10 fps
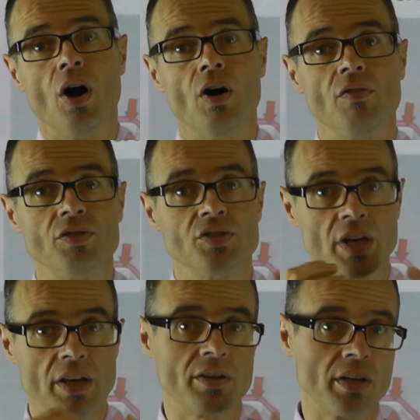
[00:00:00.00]
of the
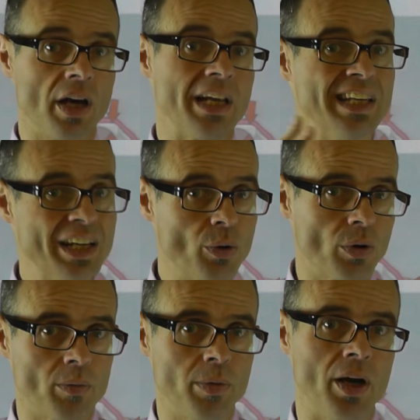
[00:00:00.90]
teeth, like
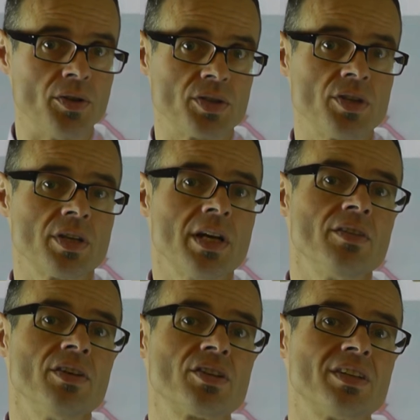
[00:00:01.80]
lingual appliances,
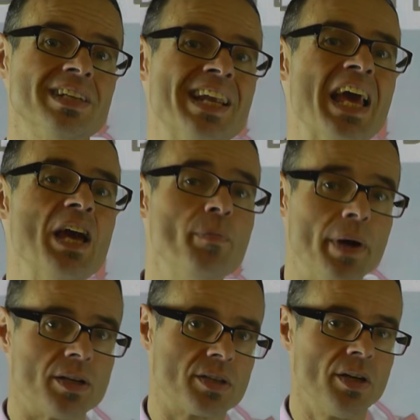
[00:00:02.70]
this could
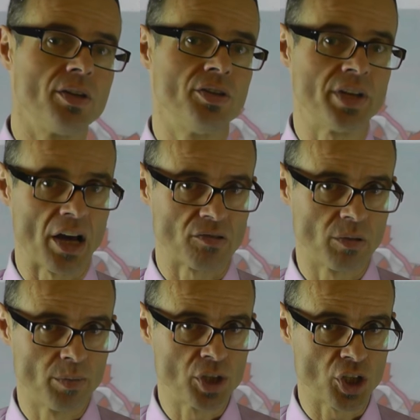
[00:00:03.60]
inhibit the
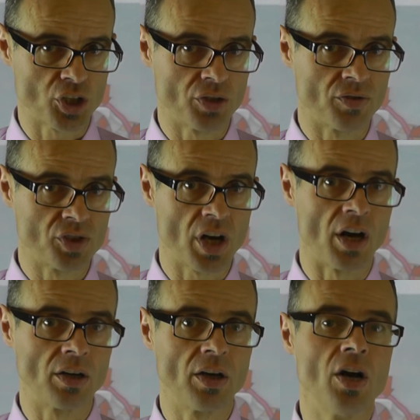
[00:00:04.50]
natural position of the
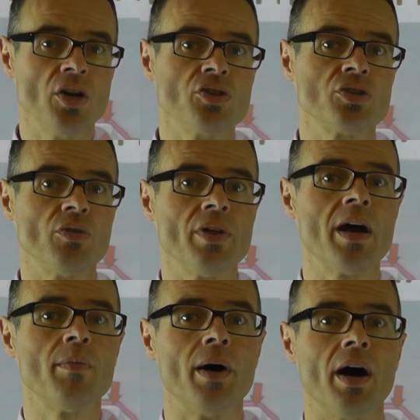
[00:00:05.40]
tongue, so
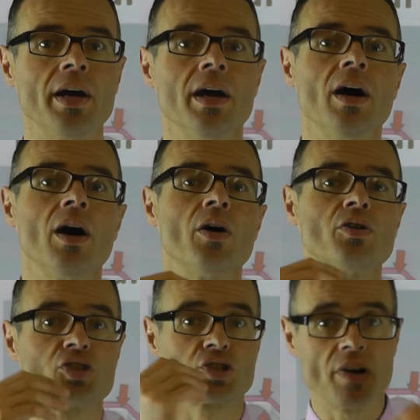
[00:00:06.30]
thereby
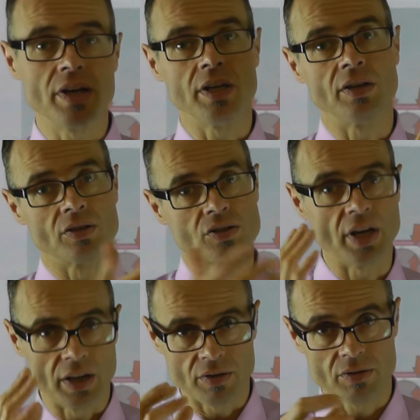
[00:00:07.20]
straightening the
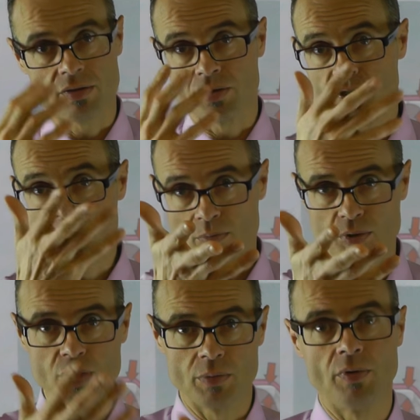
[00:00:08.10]
teeth, the
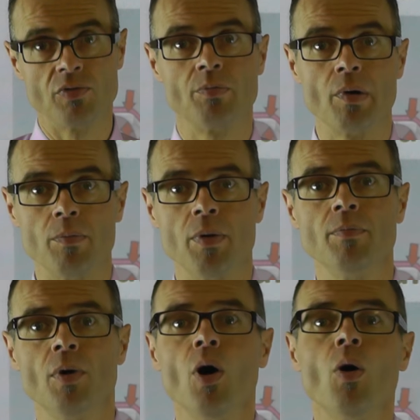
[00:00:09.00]
symptom of the
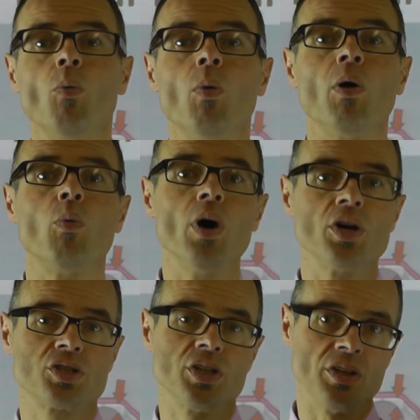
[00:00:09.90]
problem, while
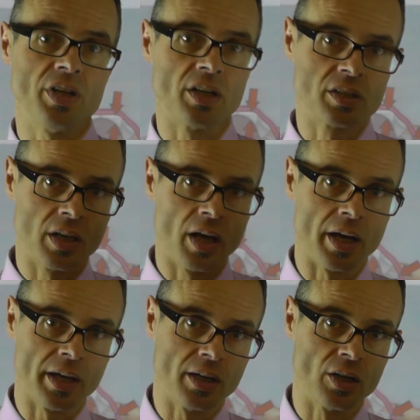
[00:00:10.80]
worsening the
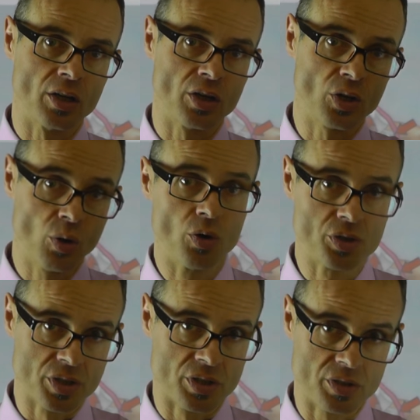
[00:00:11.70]
underlying
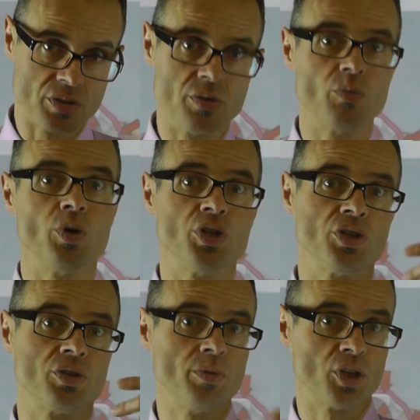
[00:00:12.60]
cause, which
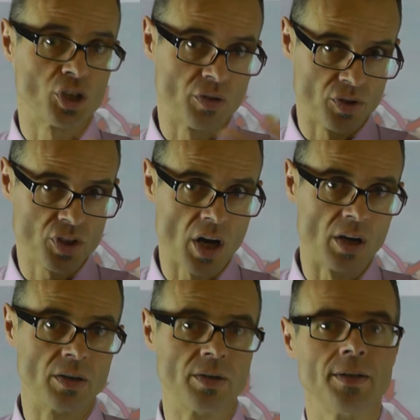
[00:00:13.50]
is the position of the tongue.